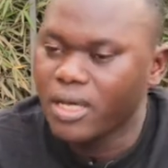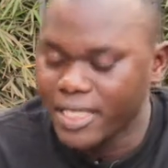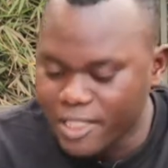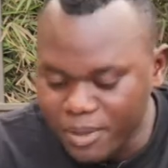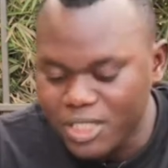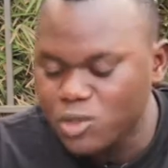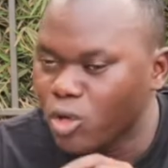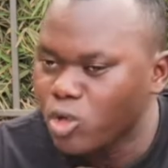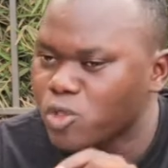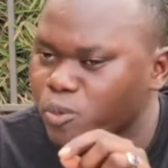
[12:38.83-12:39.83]
It means you are
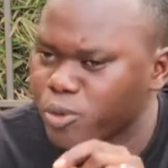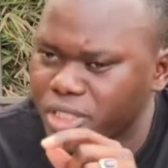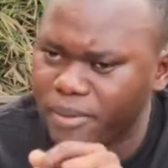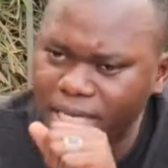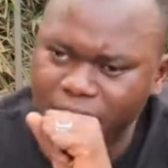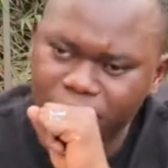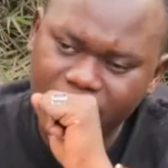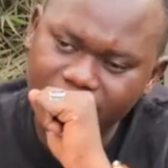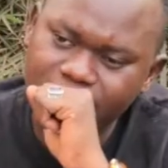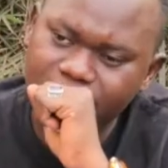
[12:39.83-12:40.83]
also putting my life in
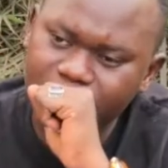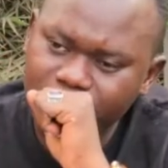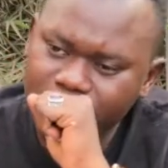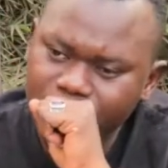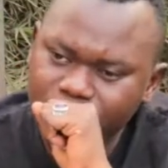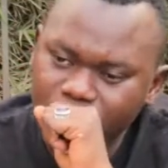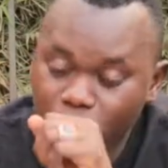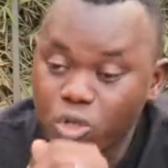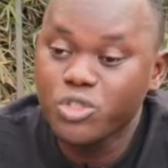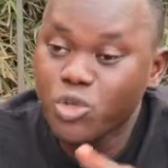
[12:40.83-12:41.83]
danger.
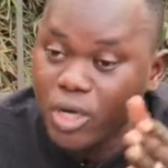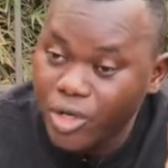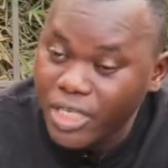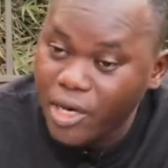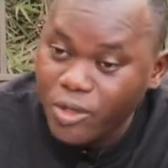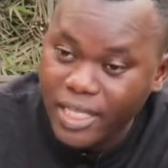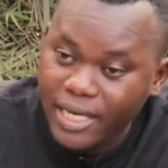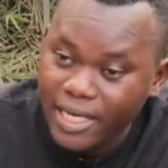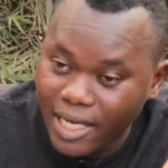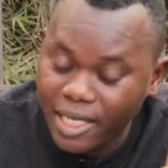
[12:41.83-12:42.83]
Because you are going out
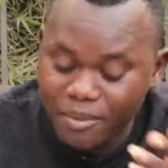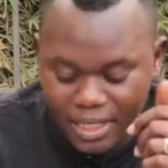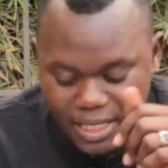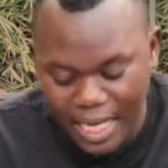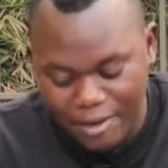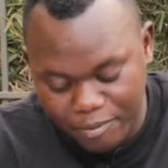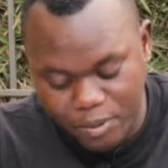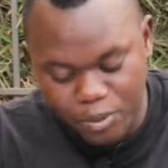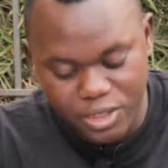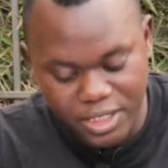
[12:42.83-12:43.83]
there claiming I've been
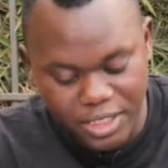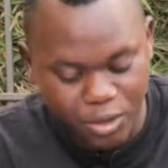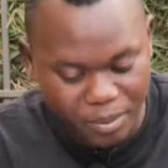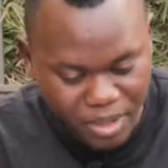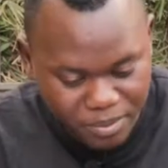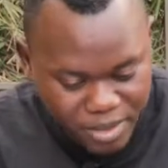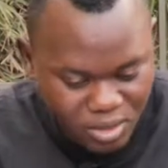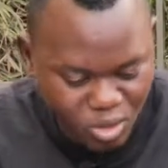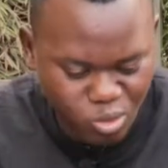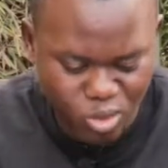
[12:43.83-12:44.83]
posting your babies
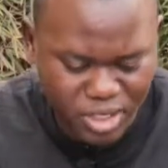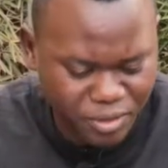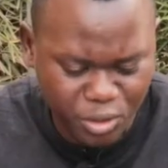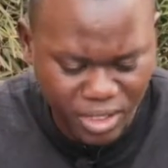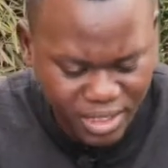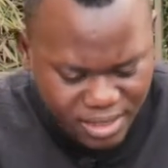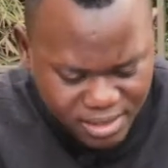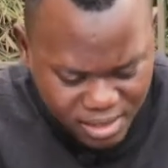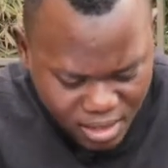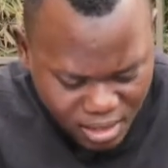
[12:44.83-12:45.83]
or whatever your kids
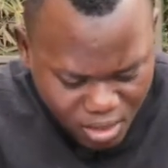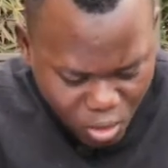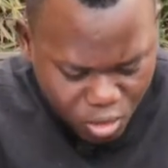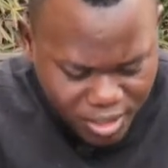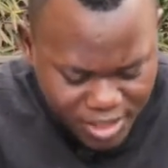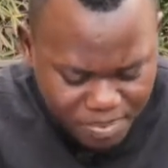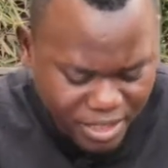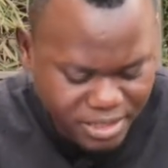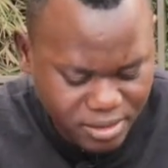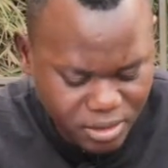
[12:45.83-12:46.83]
on this
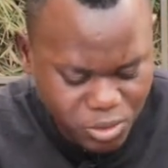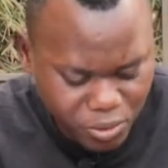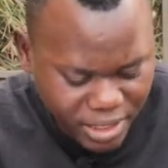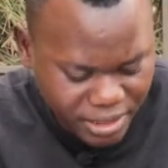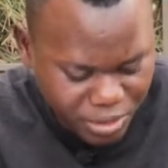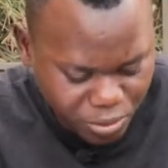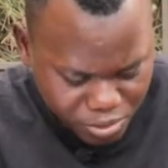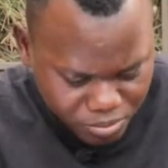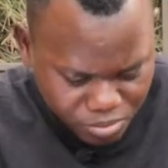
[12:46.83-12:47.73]
page, Sukari News.